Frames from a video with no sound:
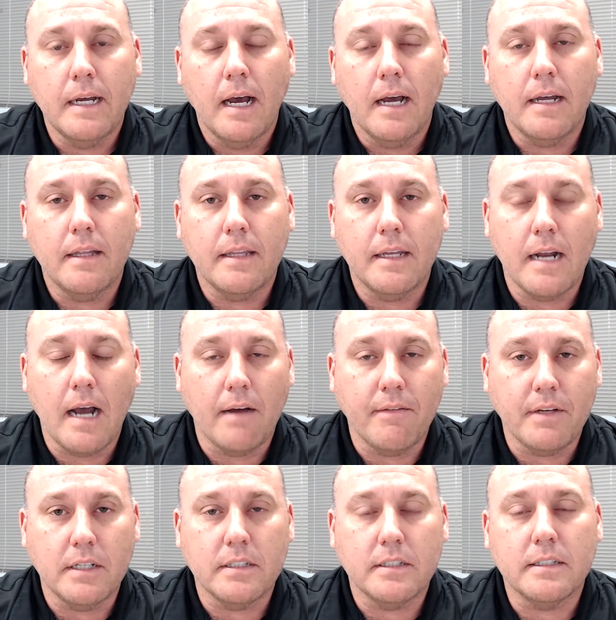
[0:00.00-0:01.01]
And then
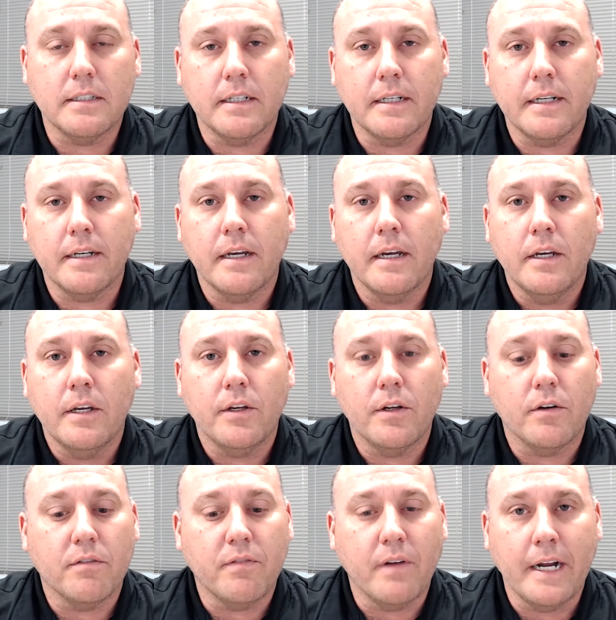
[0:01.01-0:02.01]
obviously
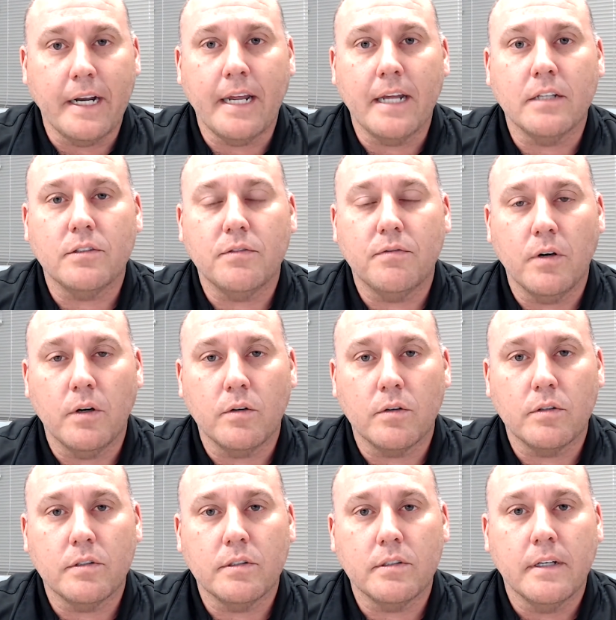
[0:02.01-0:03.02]
your finance
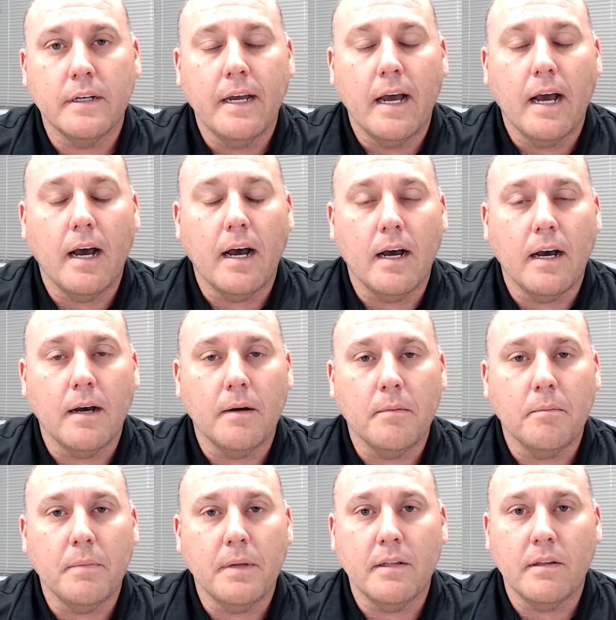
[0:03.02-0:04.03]
folks
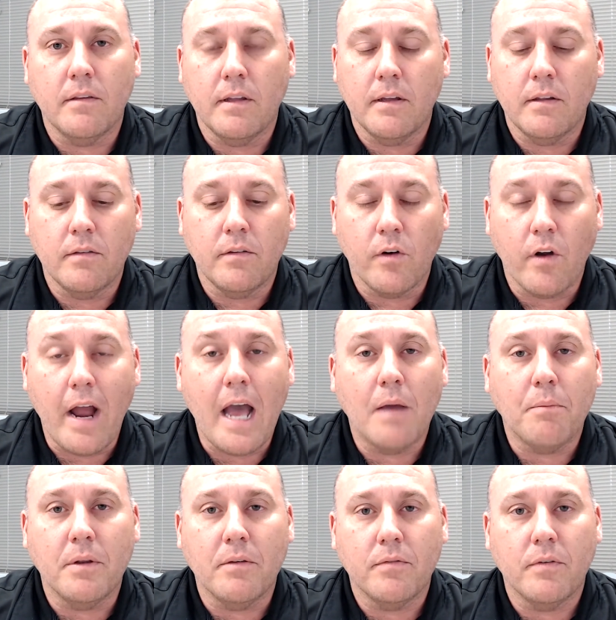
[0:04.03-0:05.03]
and your
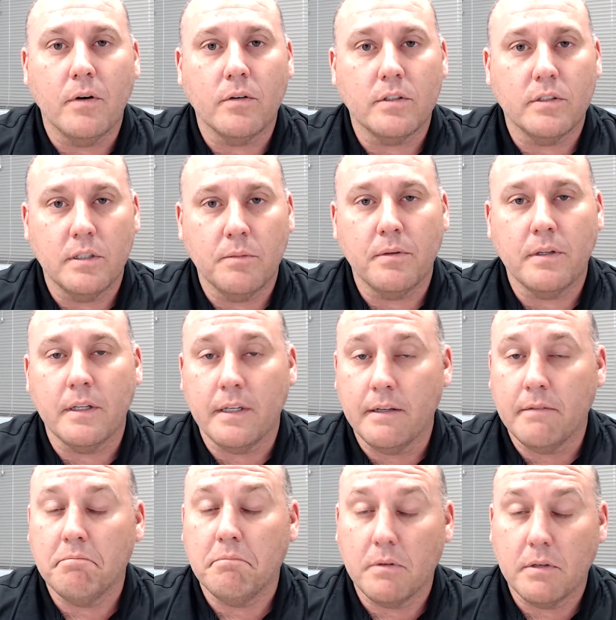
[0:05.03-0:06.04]
admin folks typically
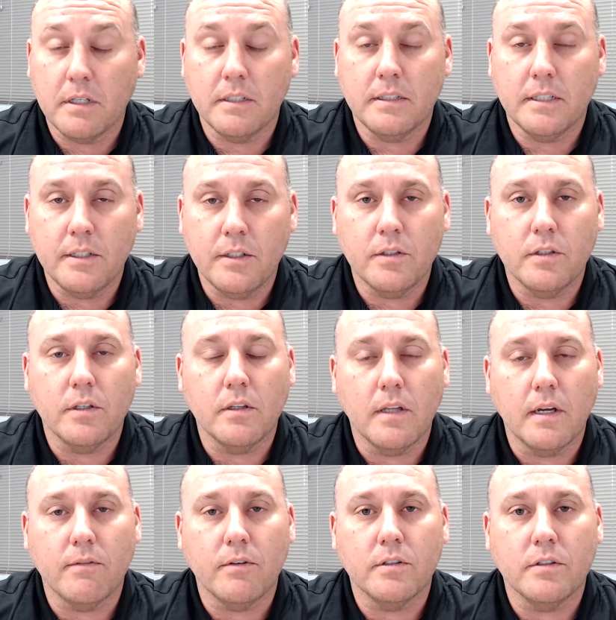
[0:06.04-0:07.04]
continue to
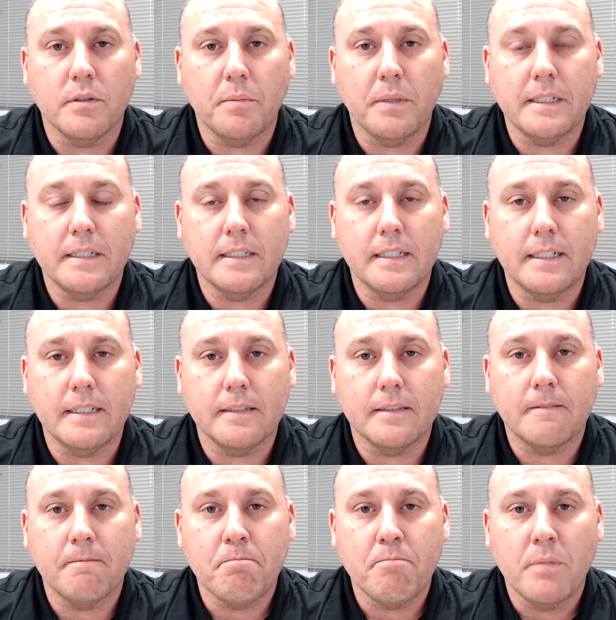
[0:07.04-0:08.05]
leverage the
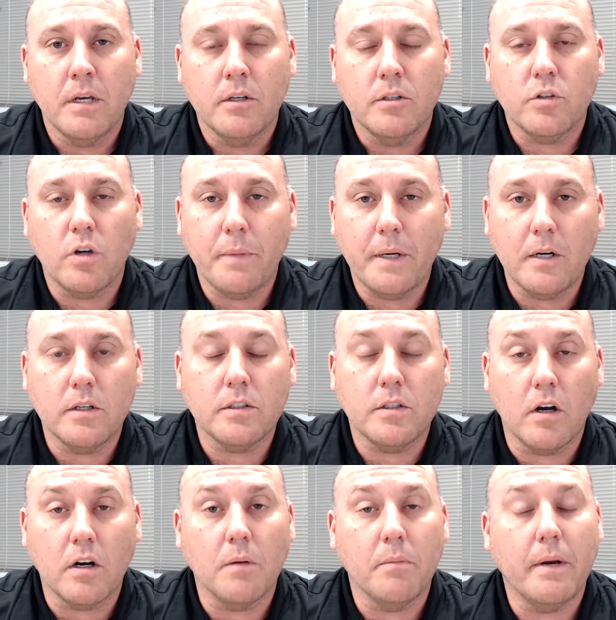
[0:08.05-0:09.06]
PCs. So I'm here to
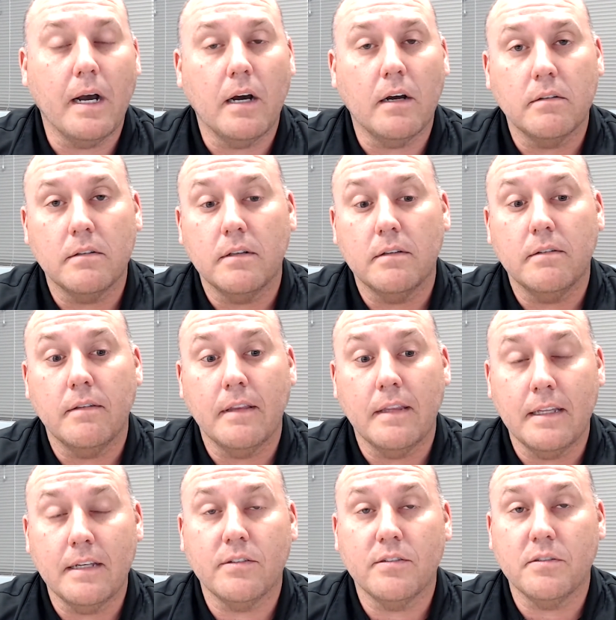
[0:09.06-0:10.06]
talk about
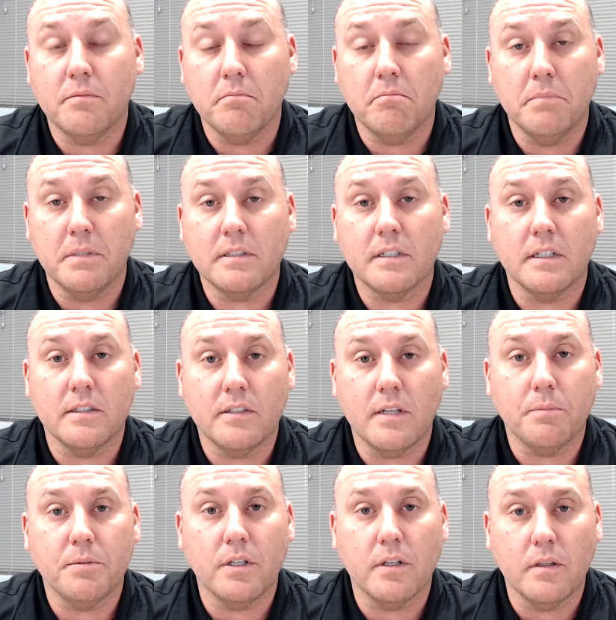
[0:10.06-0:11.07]
this
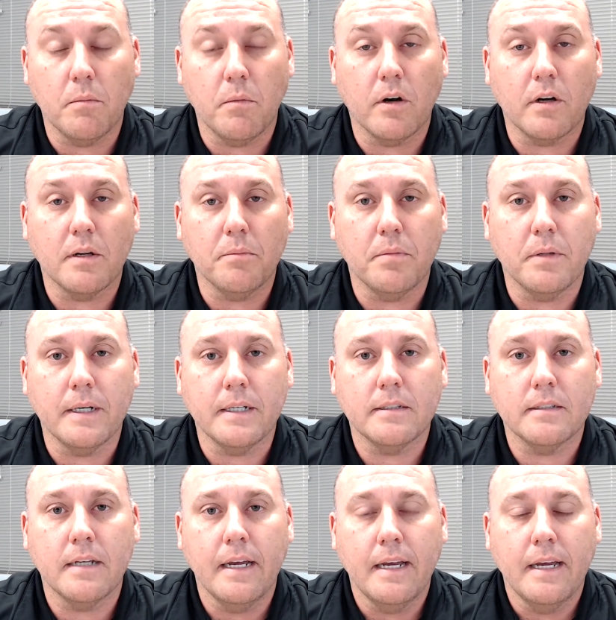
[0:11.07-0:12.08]
misconception in the
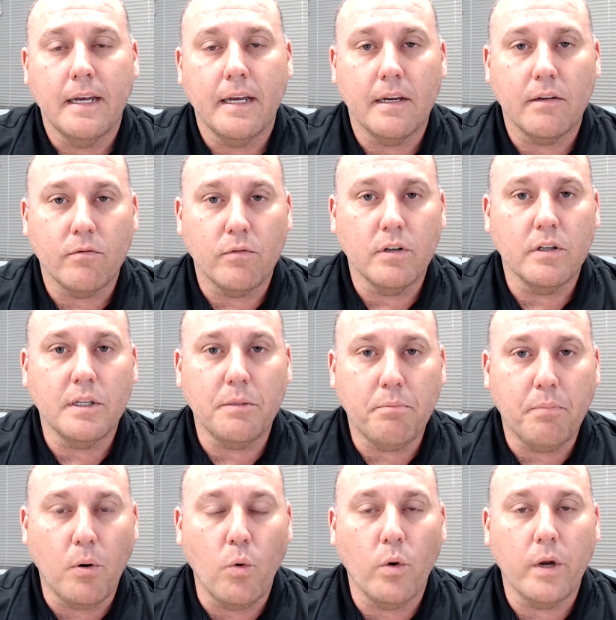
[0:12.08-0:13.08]
marketplace and really
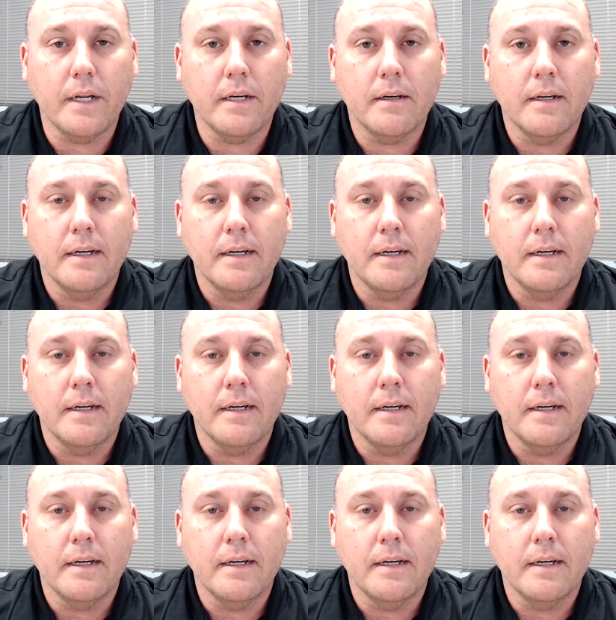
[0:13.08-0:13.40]
point